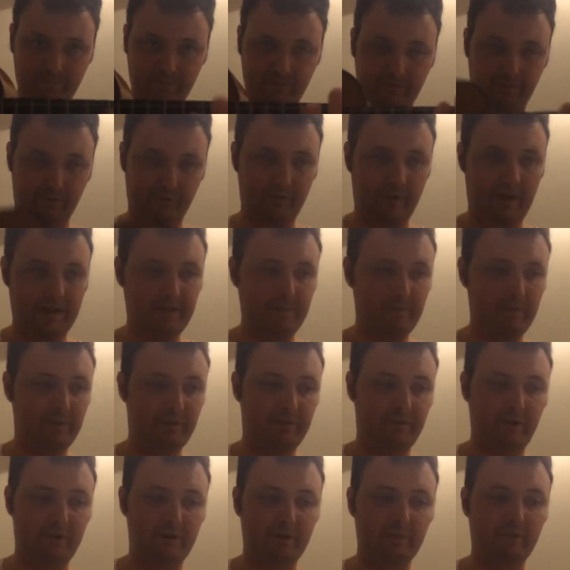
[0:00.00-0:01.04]
for that to be
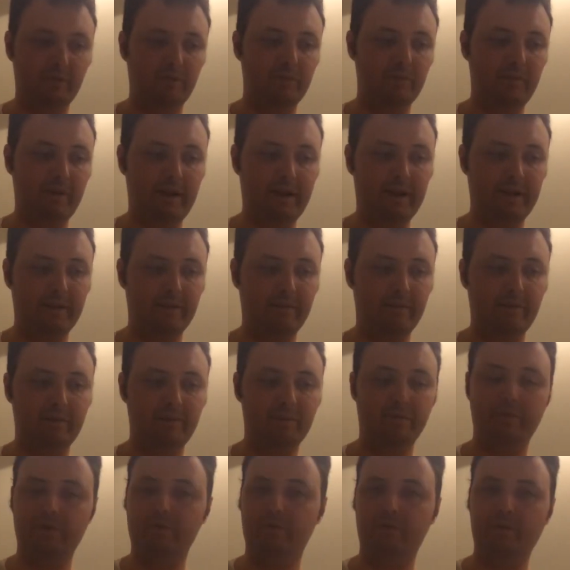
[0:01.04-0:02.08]
frettable by
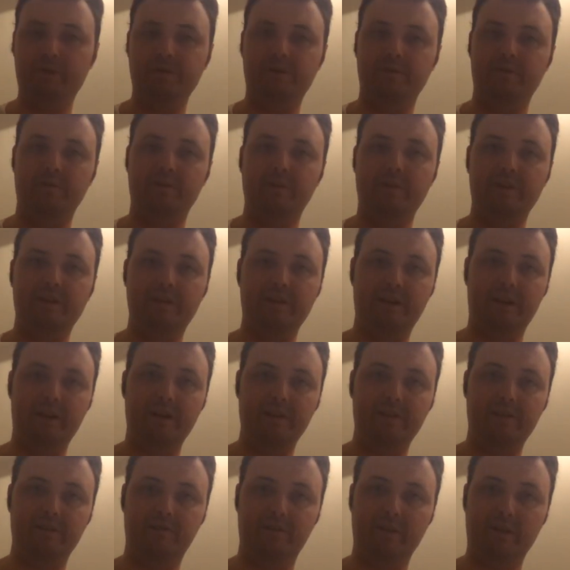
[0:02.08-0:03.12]
anyone with reasonably
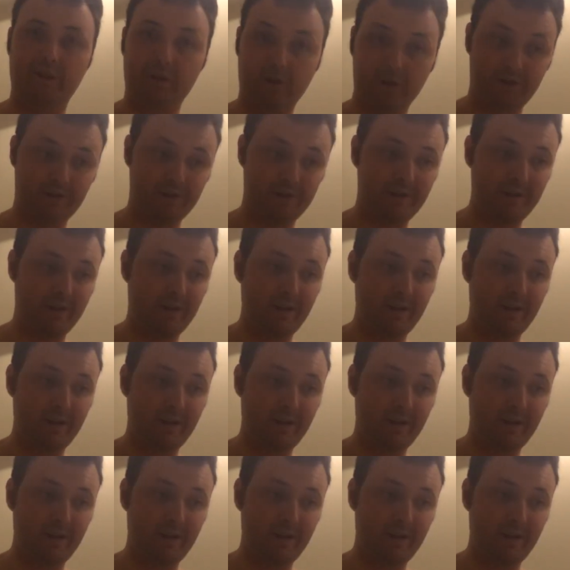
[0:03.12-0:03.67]
sized fingers.